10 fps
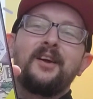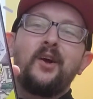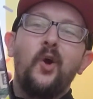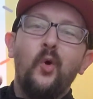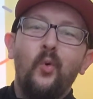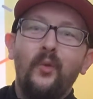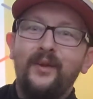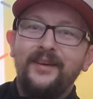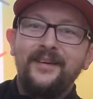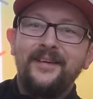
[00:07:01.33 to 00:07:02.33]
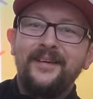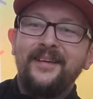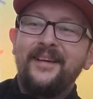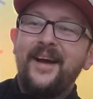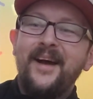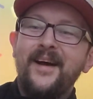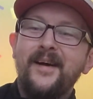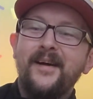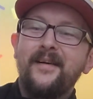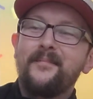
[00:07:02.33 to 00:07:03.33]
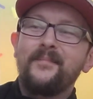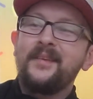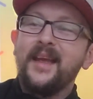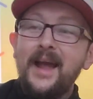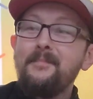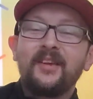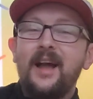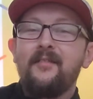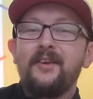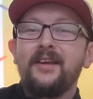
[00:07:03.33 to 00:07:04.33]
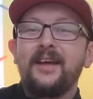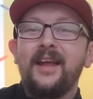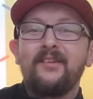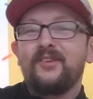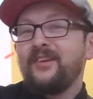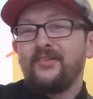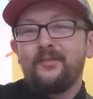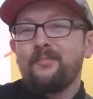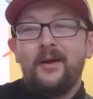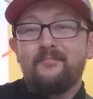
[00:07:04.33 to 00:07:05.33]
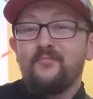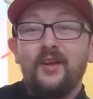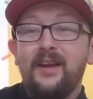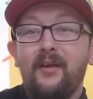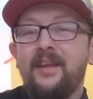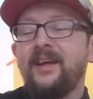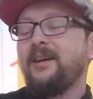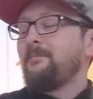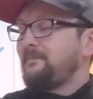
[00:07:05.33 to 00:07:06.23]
cool game to have in your collection. It's just, I really like it.